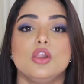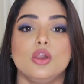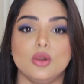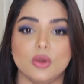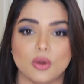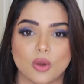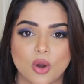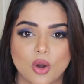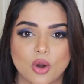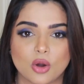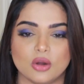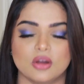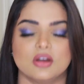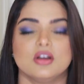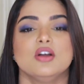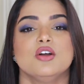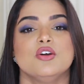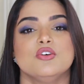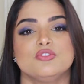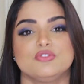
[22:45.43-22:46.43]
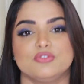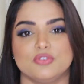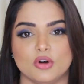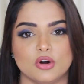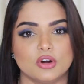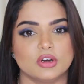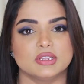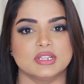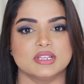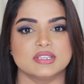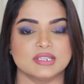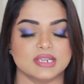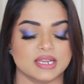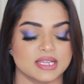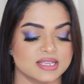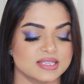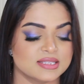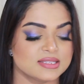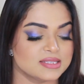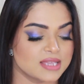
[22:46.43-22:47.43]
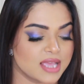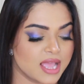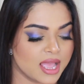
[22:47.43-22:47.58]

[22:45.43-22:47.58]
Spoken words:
long for this list,